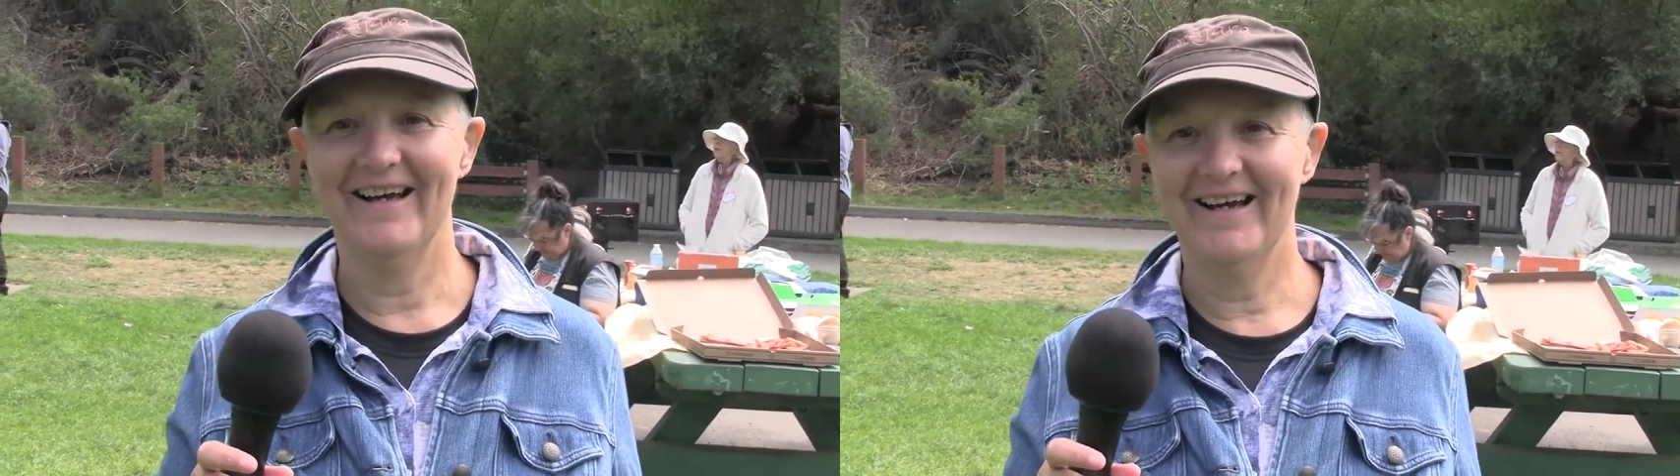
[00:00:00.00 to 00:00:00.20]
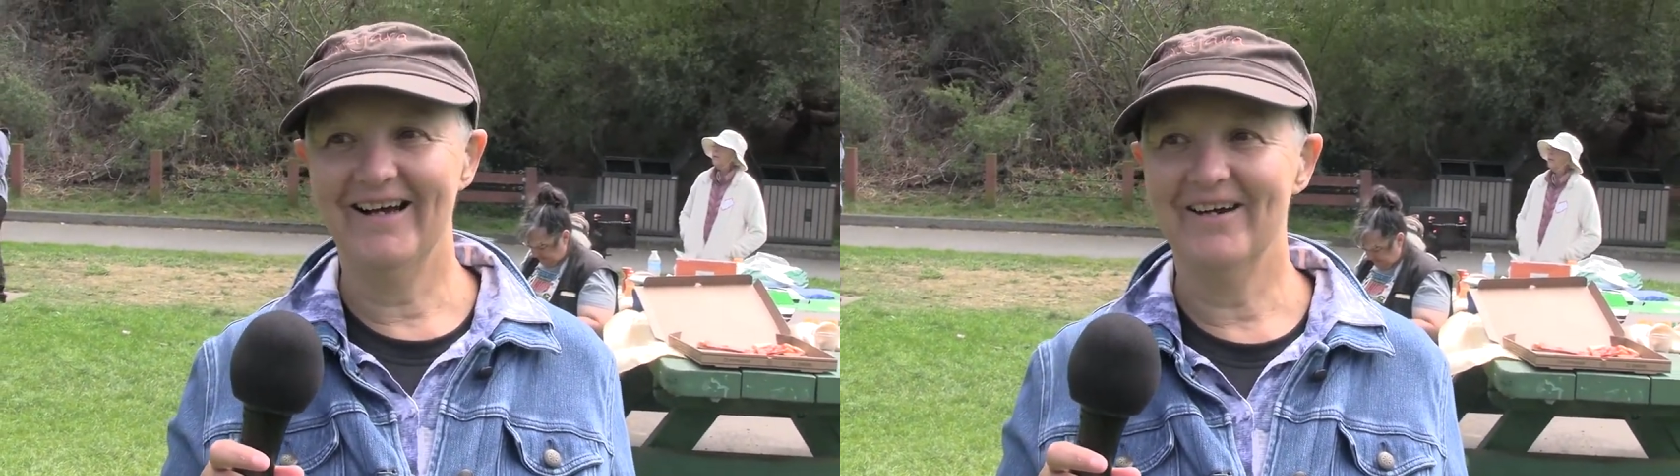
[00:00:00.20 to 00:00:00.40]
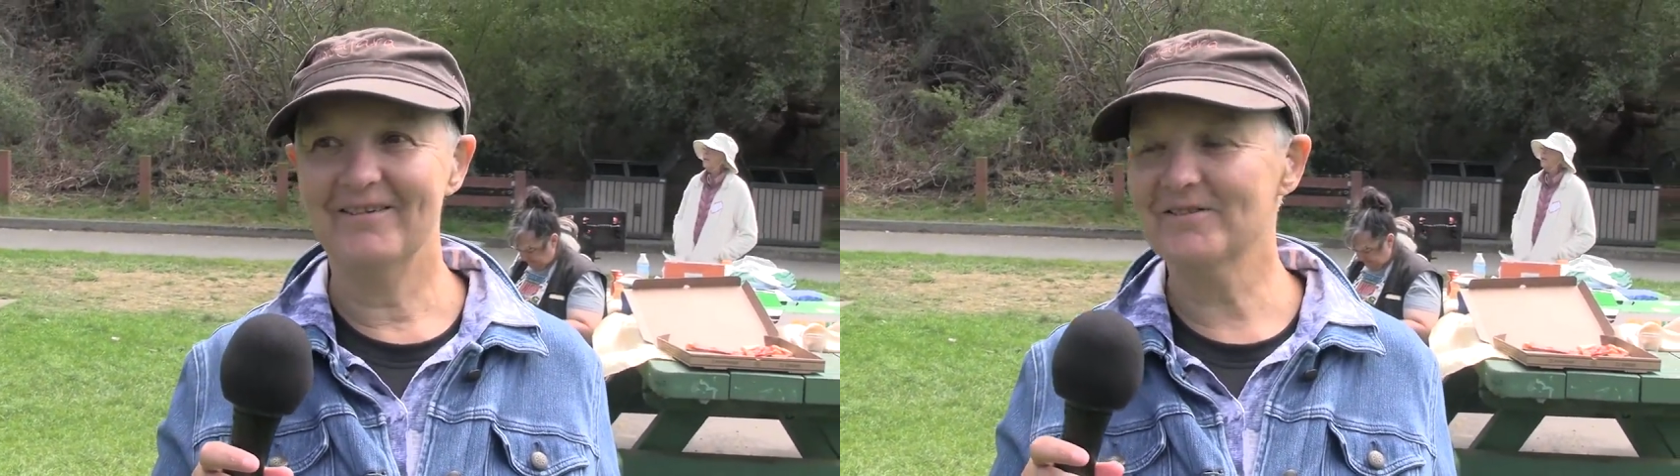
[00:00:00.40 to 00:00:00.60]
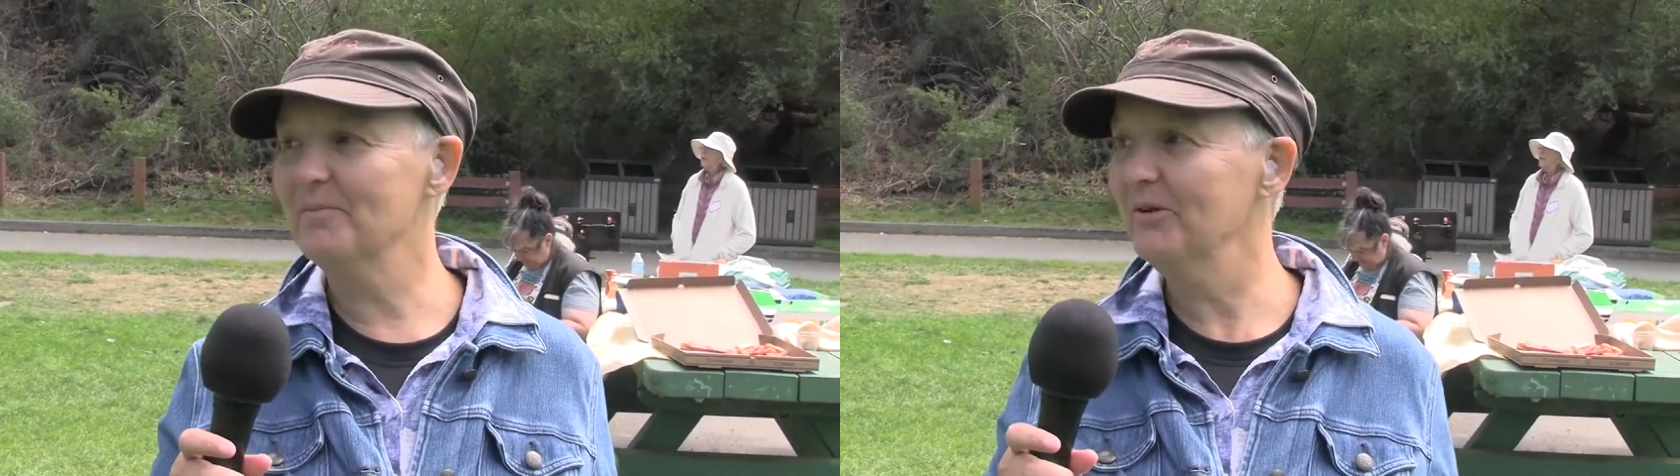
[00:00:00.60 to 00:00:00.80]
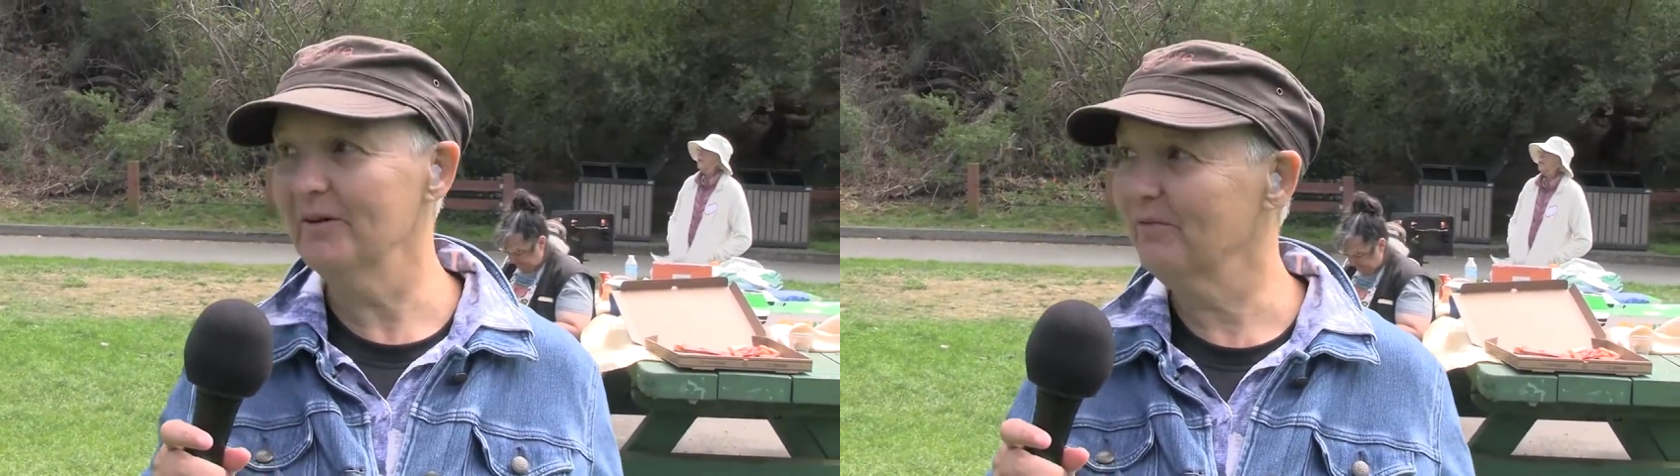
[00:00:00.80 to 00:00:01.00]
It's
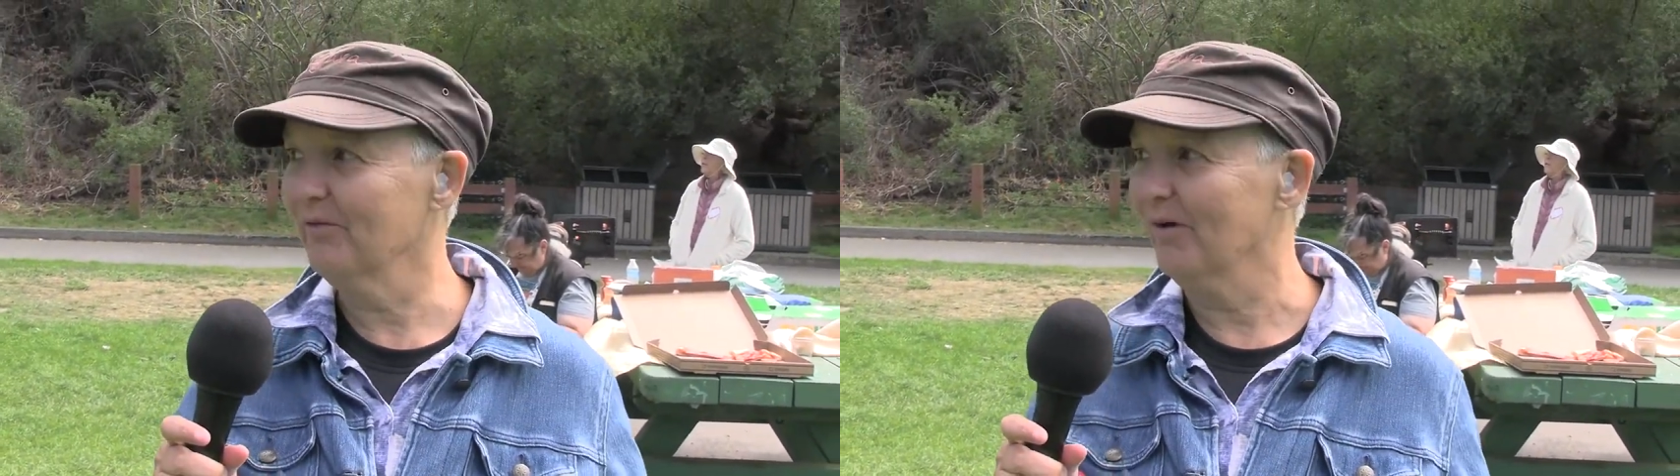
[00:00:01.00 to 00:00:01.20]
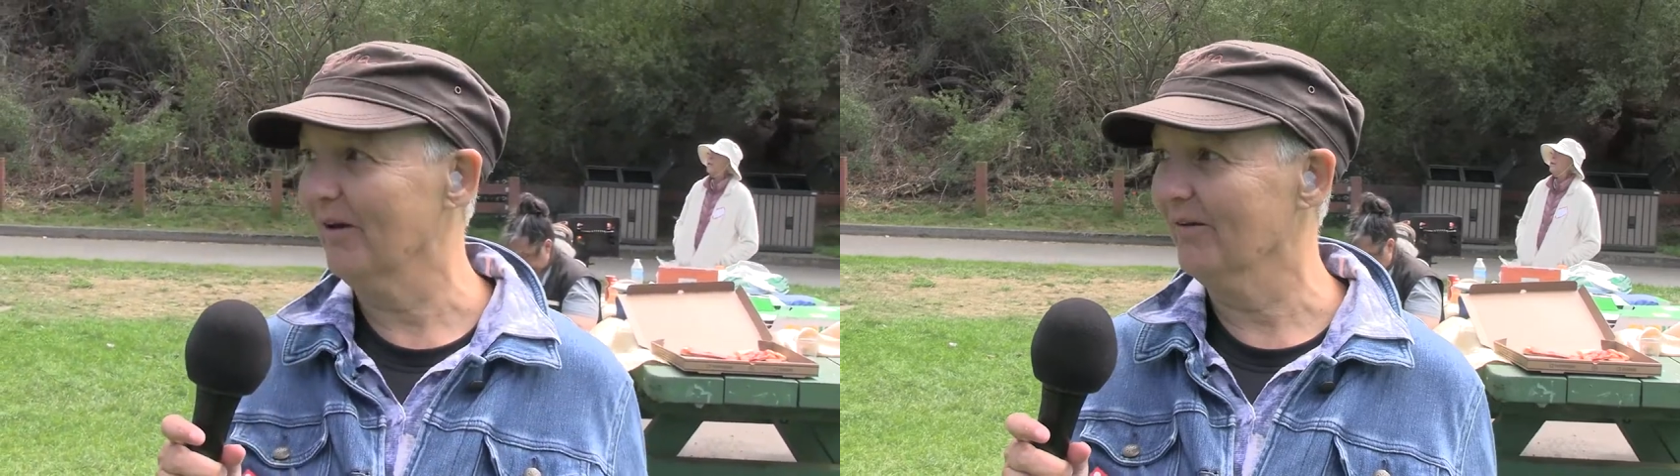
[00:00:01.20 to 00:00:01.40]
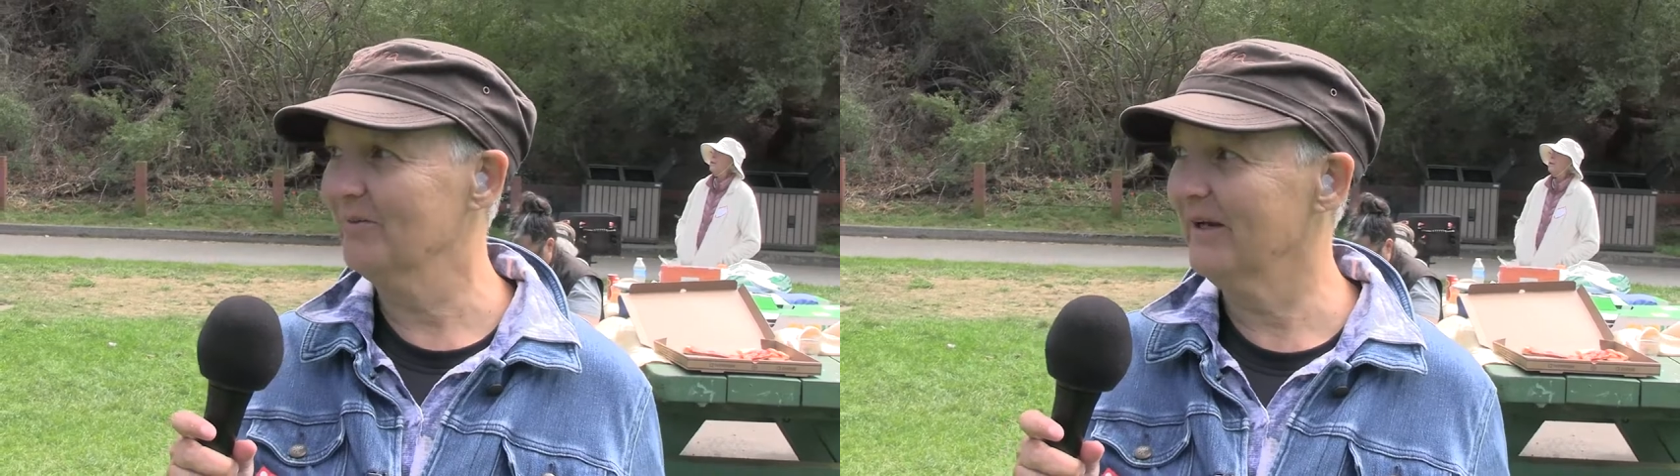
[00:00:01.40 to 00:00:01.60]
beautiful.